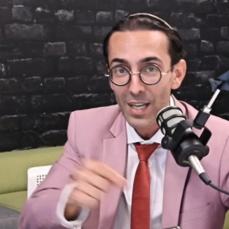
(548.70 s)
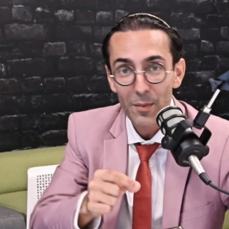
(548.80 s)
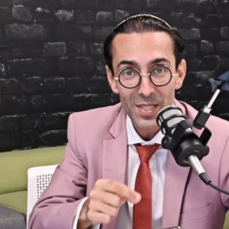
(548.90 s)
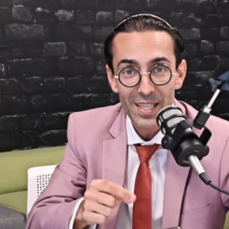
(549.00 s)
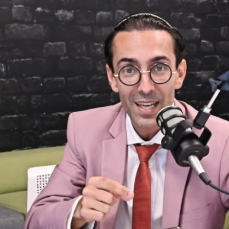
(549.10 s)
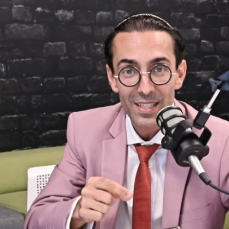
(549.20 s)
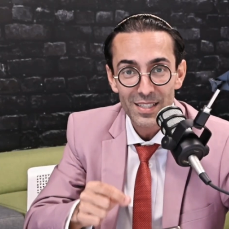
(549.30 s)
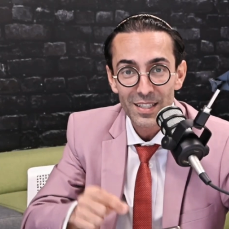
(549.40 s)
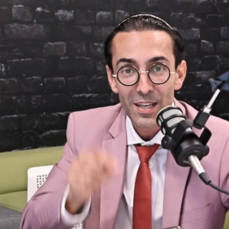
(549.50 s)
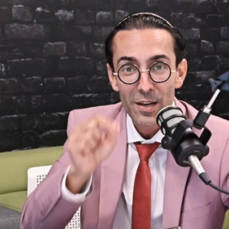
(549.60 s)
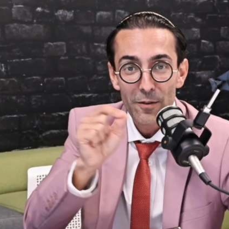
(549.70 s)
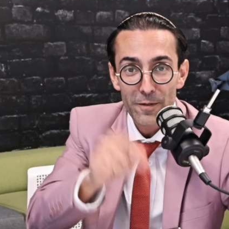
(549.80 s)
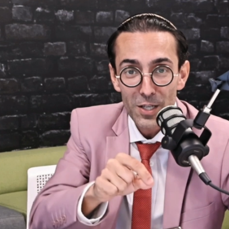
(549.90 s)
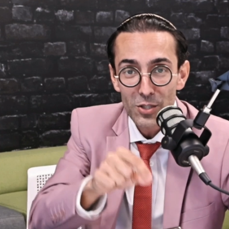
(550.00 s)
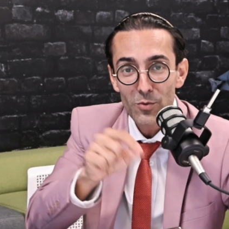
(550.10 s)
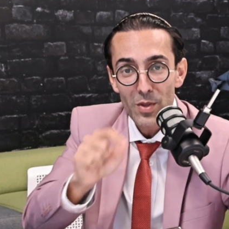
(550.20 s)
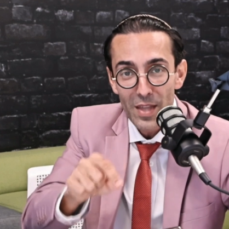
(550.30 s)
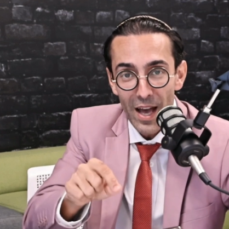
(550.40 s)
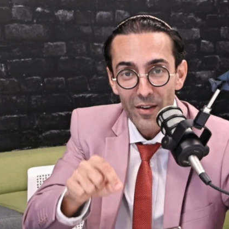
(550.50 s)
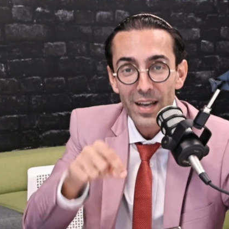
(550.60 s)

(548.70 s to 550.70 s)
Thomas Edison. Vision without